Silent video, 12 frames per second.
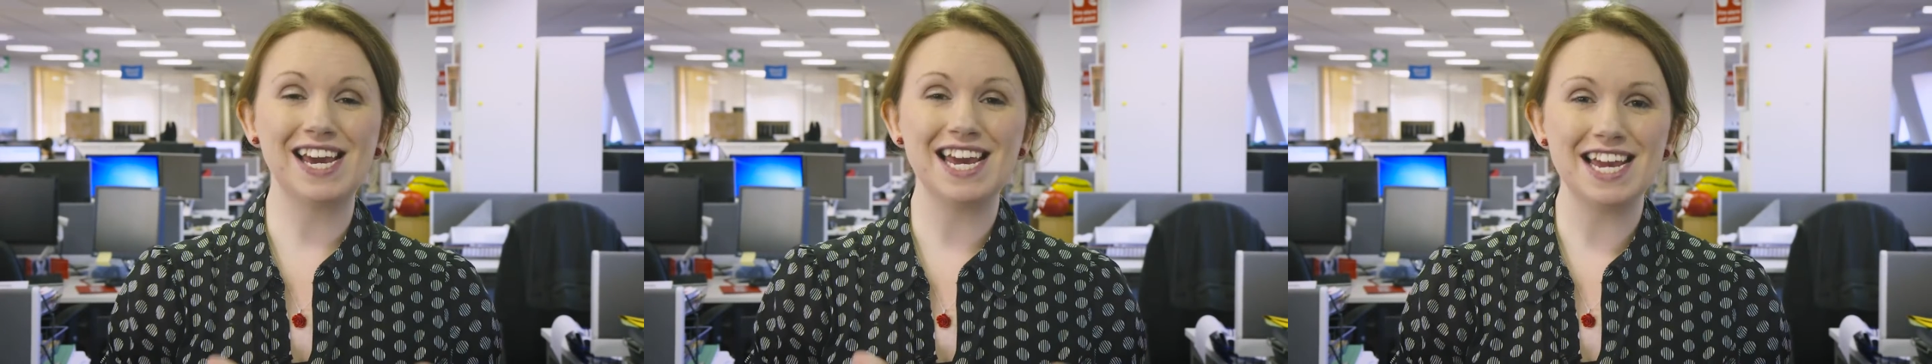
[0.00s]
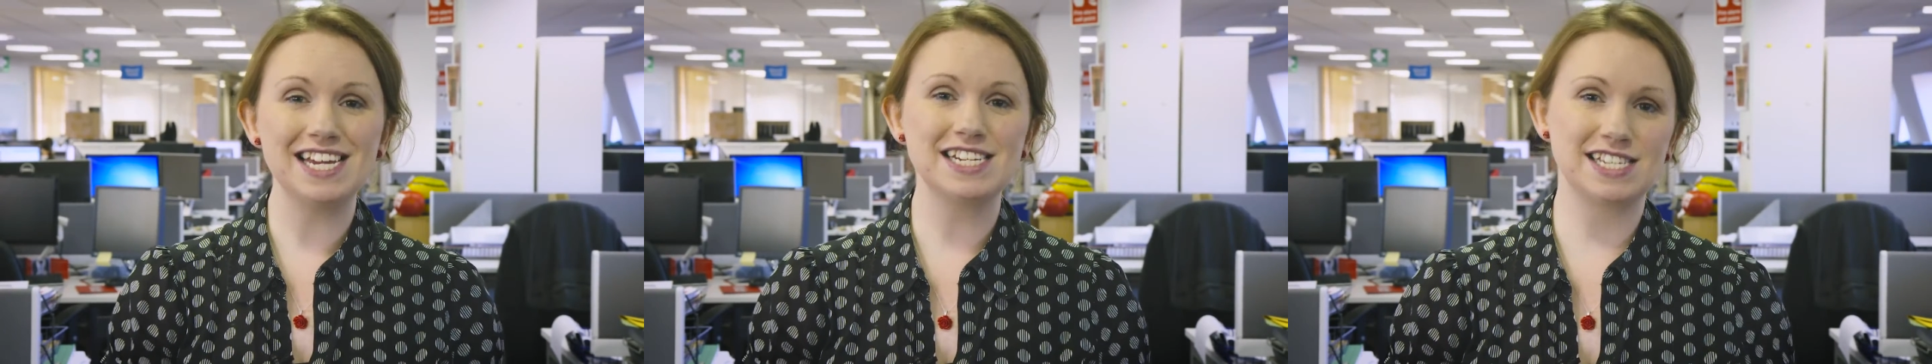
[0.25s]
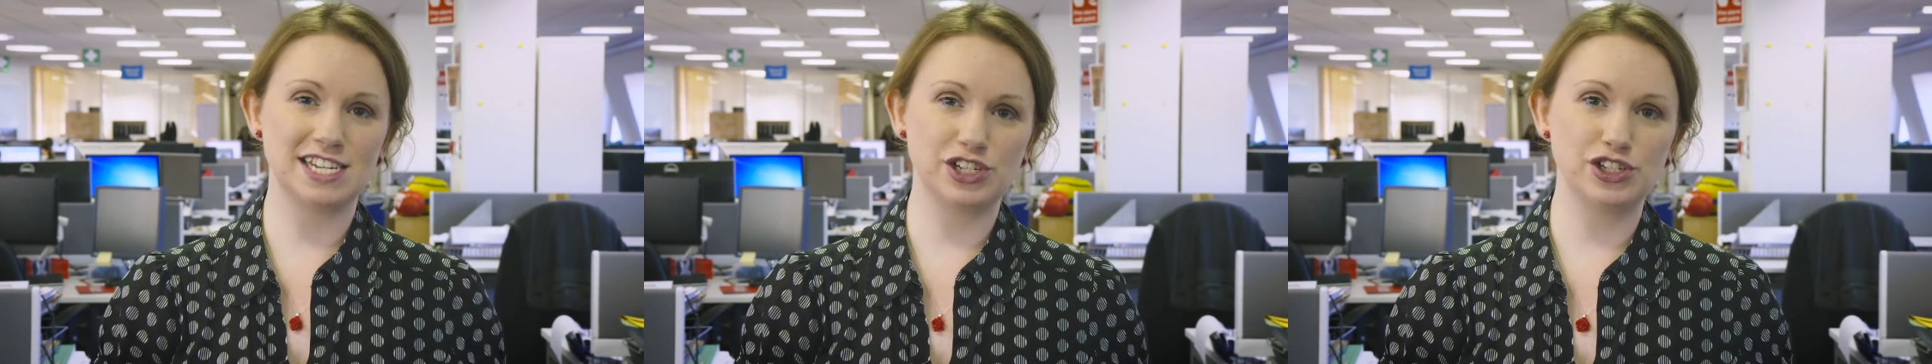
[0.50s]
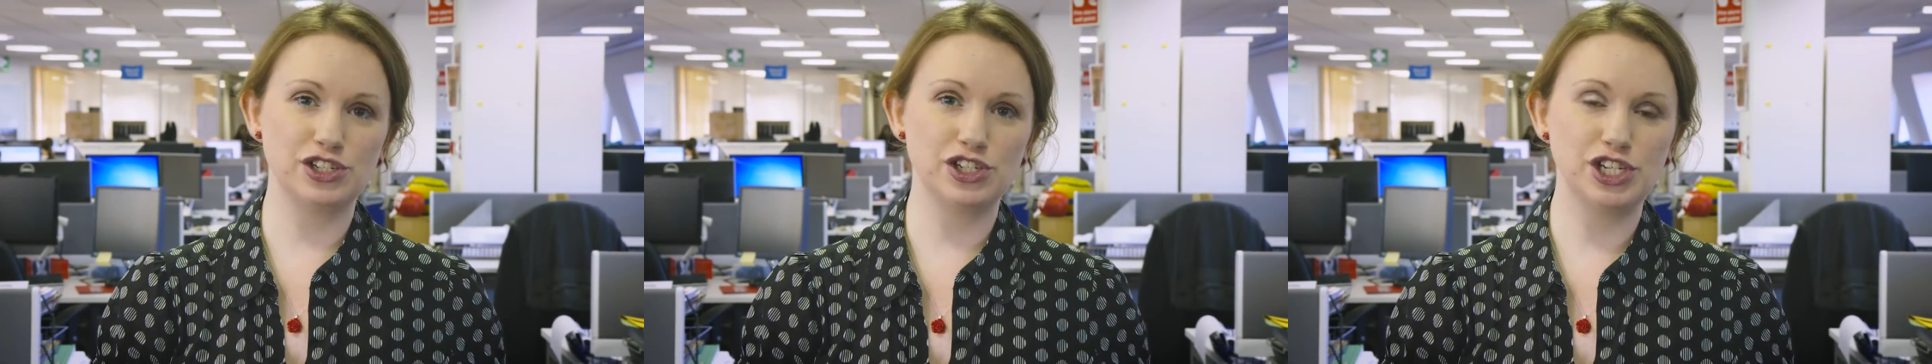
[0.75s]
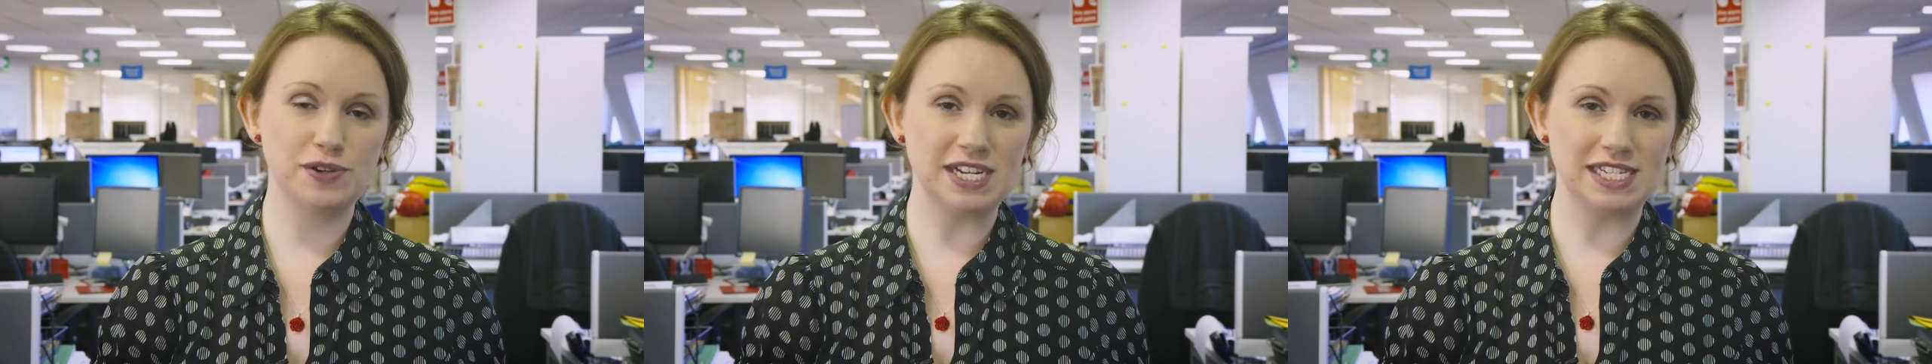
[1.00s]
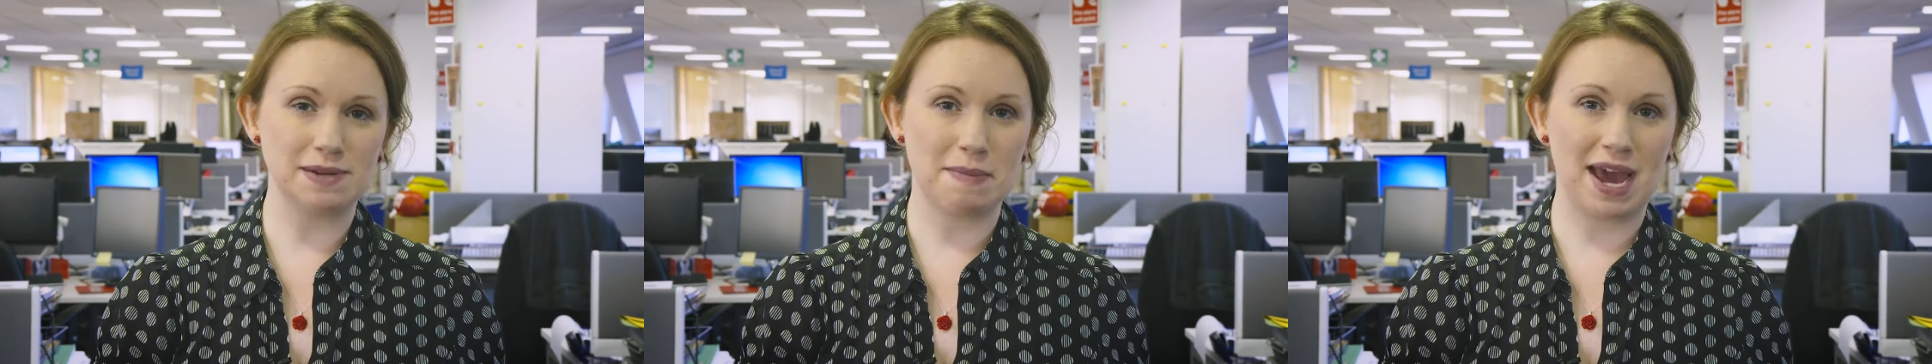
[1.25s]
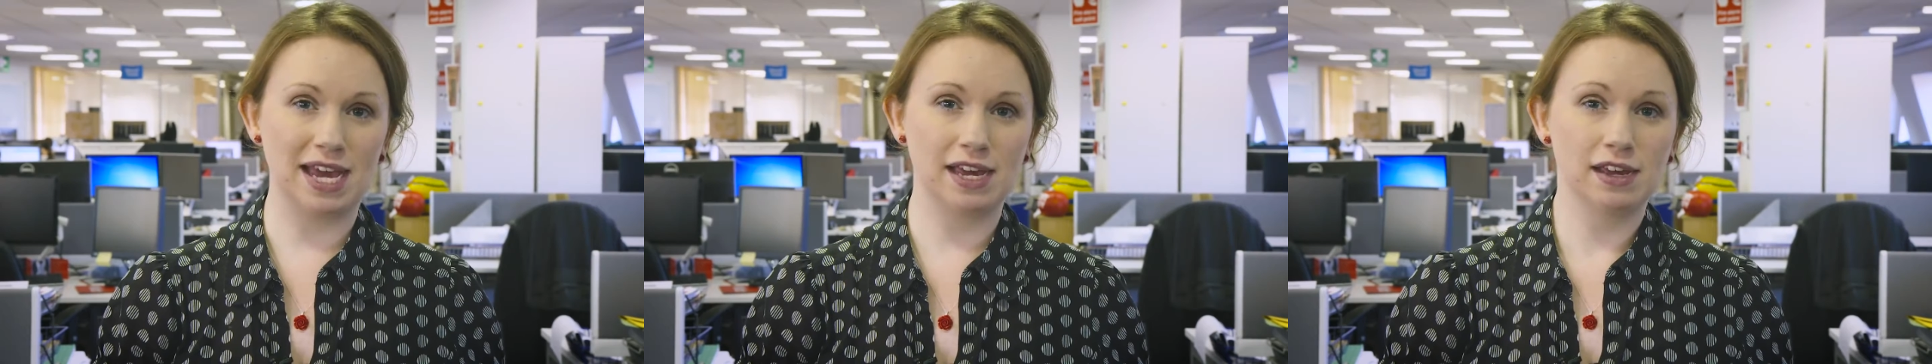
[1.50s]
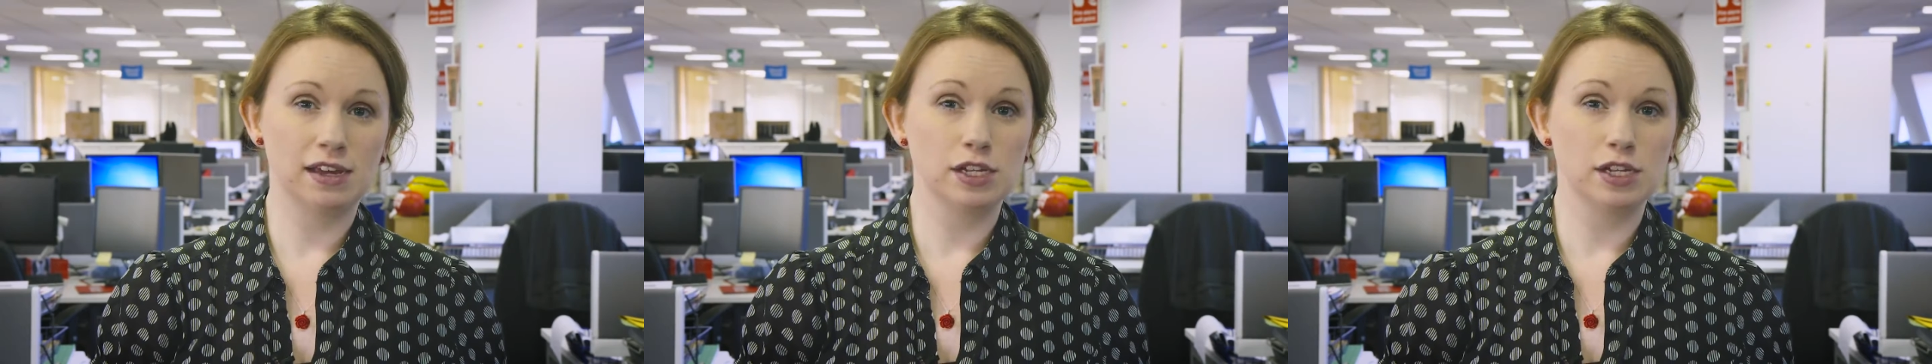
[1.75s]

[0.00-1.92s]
key decisions you need to make